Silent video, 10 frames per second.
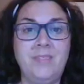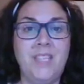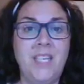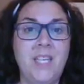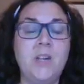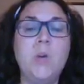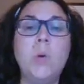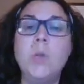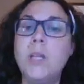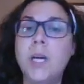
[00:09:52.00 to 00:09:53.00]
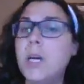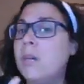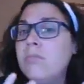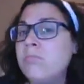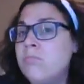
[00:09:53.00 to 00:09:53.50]
can hold
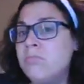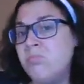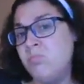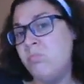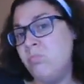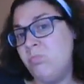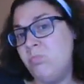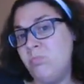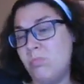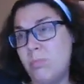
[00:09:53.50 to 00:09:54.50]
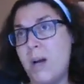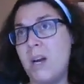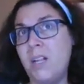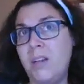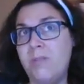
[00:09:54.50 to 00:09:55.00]
their
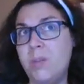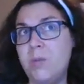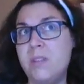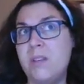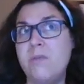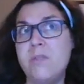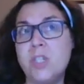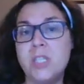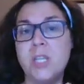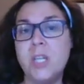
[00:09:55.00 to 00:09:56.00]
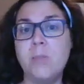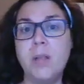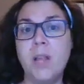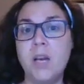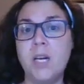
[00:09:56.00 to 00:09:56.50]
bodily fluids in for just a little
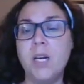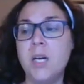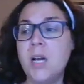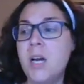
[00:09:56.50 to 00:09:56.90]
bit longer.